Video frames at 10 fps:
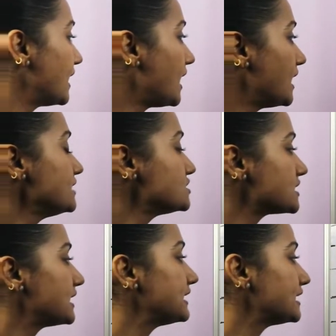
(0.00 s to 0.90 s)
I
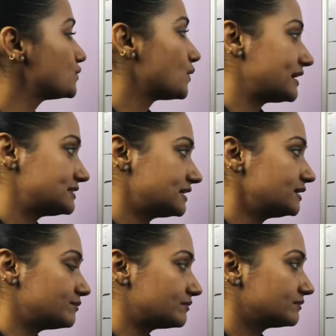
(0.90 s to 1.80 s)
shall invite
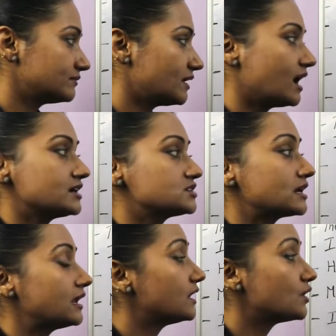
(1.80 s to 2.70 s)
him. I
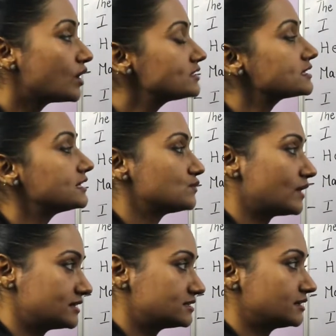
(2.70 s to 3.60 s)
shall not
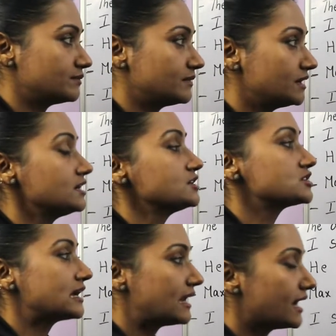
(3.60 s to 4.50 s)
invite him.
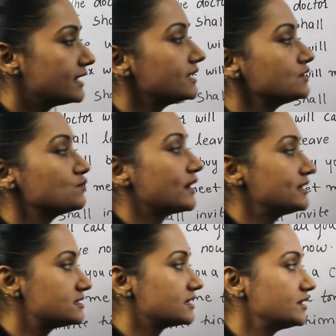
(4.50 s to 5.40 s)
Shall I
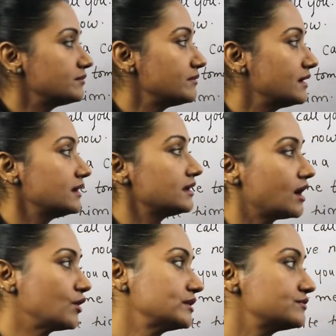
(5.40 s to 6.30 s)
invite him?
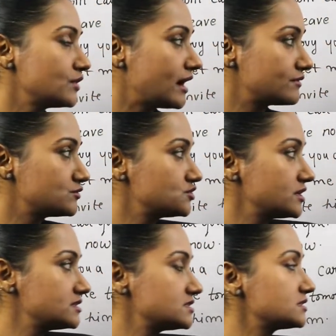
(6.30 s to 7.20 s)
Now if you have to
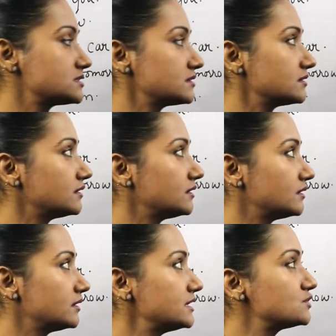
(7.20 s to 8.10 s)
change it
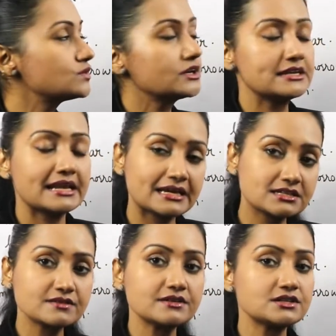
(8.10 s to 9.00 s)
into a
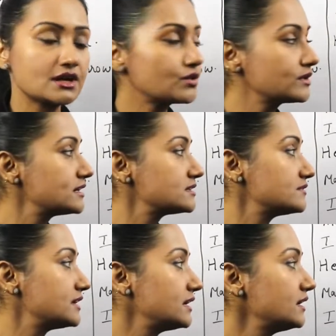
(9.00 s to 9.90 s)
negative
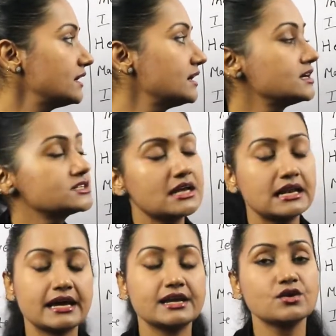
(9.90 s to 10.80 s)
interrogative, then
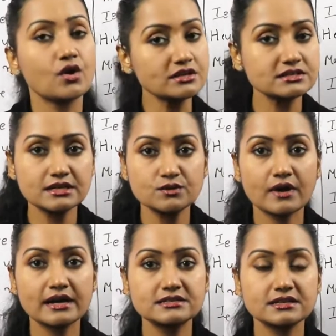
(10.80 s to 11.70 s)
shall I not
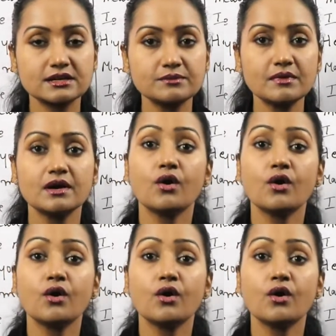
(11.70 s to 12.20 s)
invite him